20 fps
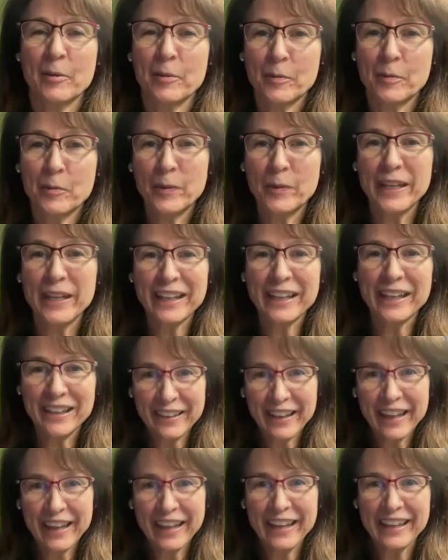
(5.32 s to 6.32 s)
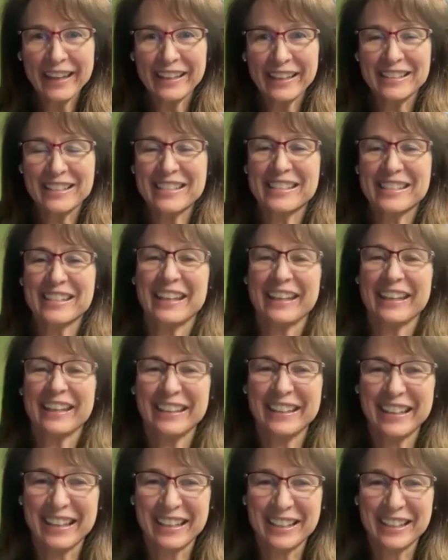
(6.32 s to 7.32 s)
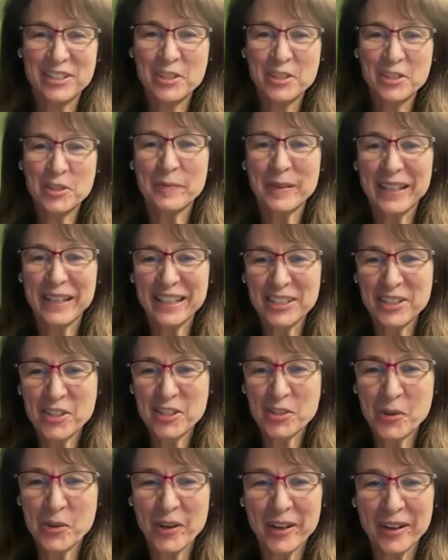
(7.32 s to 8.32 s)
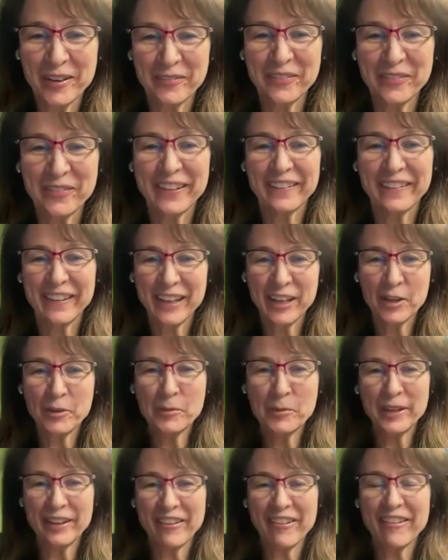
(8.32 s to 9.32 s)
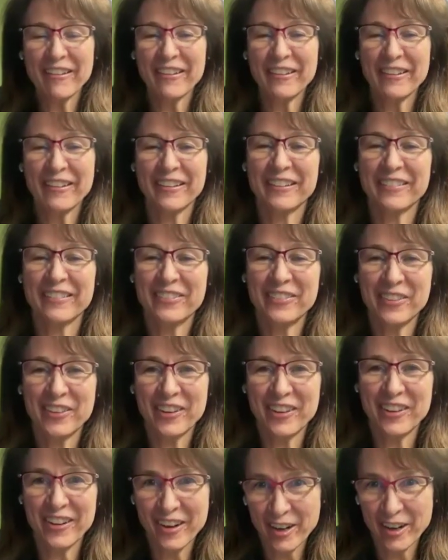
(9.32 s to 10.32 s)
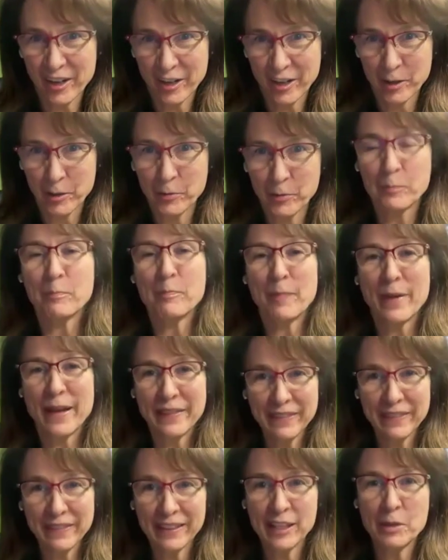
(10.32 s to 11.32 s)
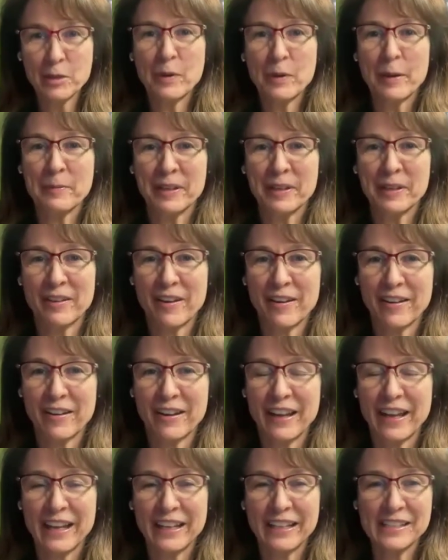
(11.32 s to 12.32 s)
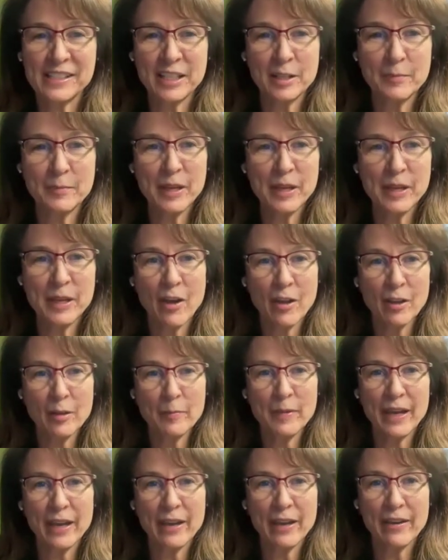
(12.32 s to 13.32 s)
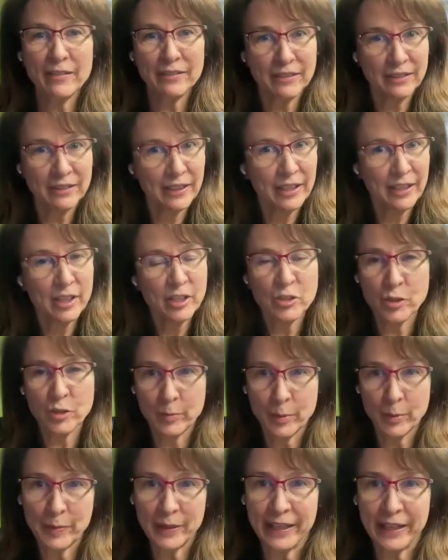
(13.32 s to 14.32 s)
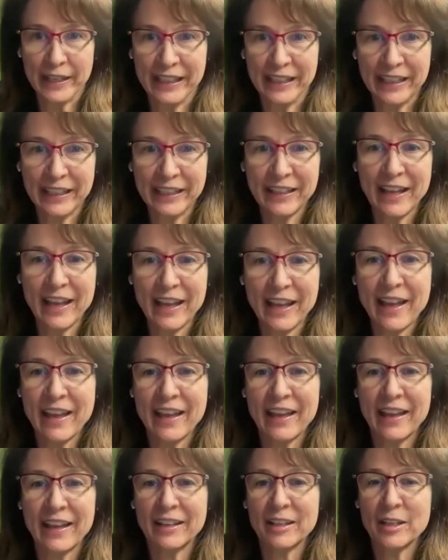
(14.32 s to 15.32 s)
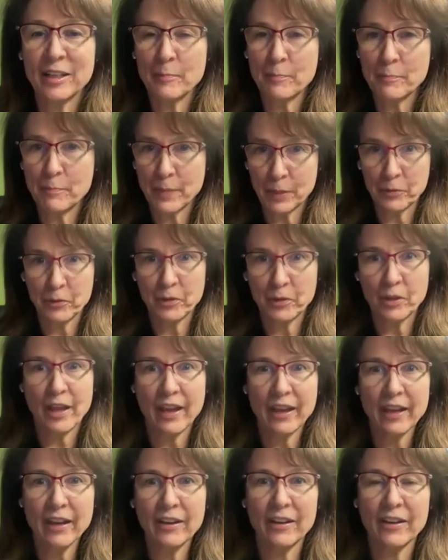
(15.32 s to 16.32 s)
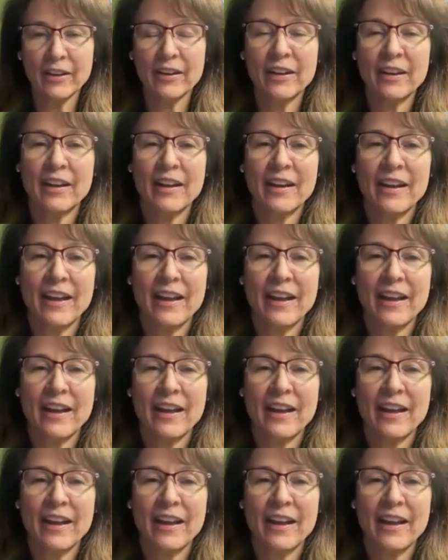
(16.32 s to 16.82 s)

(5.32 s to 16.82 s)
A week late and 2 minutes short, but here we are for our monthly webinar, and it's going to be all about dermaplaning and mineral air.